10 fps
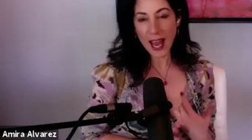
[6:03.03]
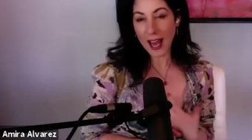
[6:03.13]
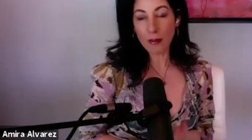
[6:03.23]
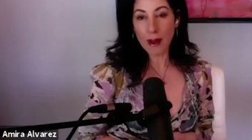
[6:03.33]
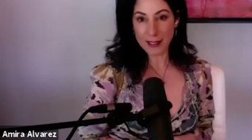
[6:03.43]

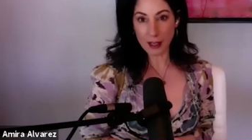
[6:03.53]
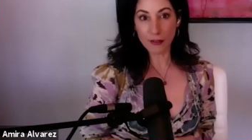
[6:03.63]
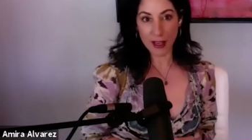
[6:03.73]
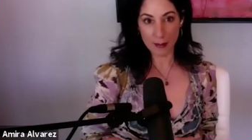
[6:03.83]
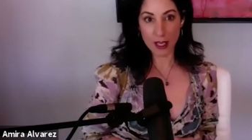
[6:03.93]
how my
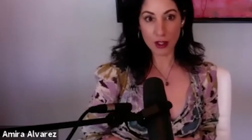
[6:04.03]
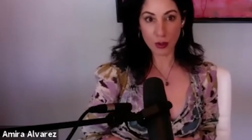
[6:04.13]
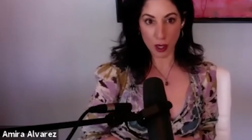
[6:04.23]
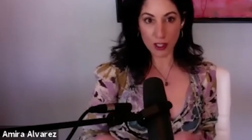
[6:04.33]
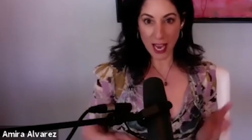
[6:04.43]

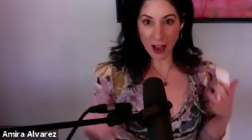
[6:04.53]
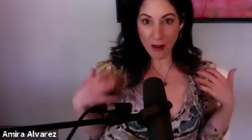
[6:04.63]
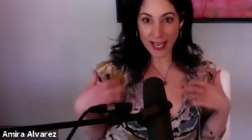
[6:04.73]
self-image worked, how